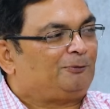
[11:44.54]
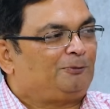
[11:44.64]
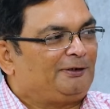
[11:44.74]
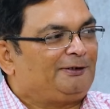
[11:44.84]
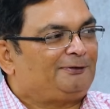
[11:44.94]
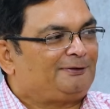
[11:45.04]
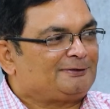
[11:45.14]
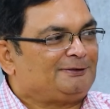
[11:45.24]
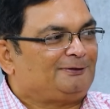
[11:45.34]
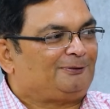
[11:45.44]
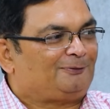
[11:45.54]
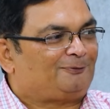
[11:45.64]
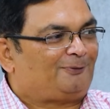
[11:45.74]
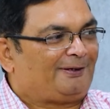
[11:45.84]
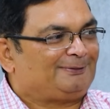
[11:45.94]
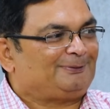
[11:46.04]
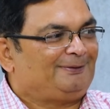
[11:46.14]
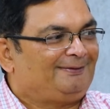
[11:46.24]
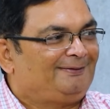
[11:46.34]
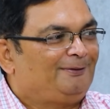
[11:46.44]
was very interesting, of what
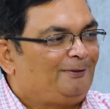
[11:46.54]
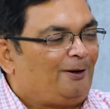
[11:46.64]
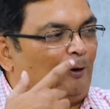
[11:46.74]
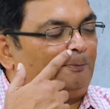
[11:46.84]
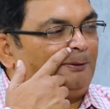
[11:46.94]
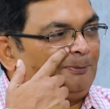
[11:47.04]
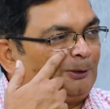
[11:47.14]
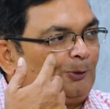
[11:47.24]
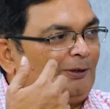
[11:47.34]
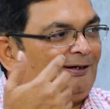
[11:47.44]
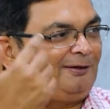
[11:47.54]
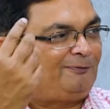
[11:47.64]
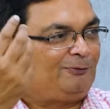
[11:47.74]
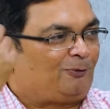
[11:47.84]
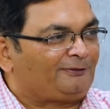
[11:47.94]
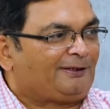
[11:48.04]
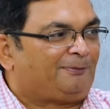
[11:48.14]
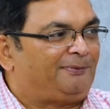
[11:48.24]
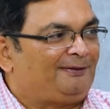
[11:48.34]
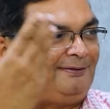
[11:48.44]
actually, how people correlate with what's
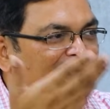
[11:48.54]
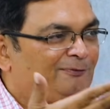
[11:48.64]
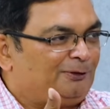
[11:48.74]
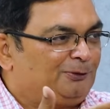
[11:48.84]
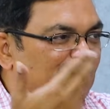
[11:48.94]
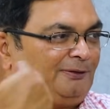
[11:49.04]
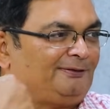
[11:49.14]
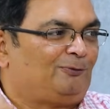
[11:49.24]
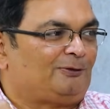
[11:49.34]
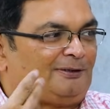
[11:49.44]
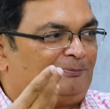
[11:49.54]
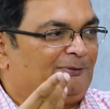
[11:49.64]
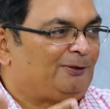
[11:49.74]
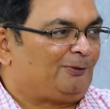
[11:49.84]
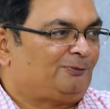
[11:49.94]
happening then with you and then what's happening now.